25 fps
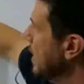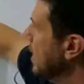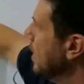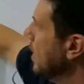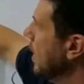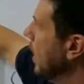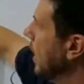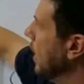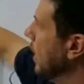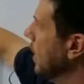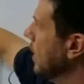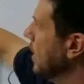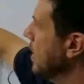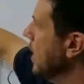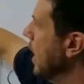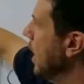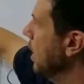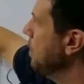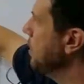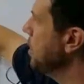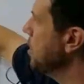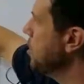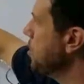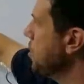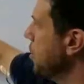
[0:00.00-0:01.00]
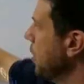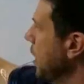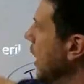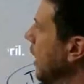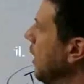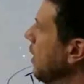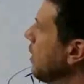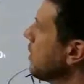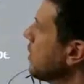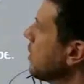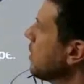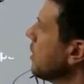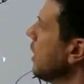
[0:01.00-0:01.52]
damaged your
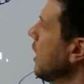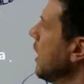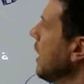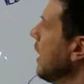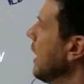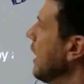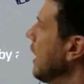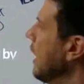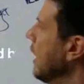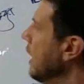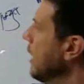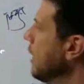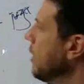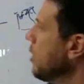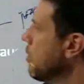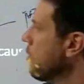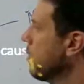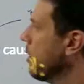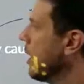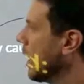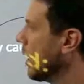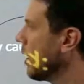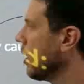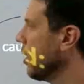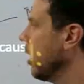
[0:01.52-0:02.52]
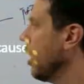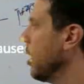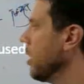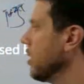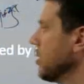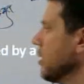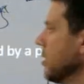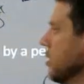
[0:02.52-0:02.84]
house. Indirect losses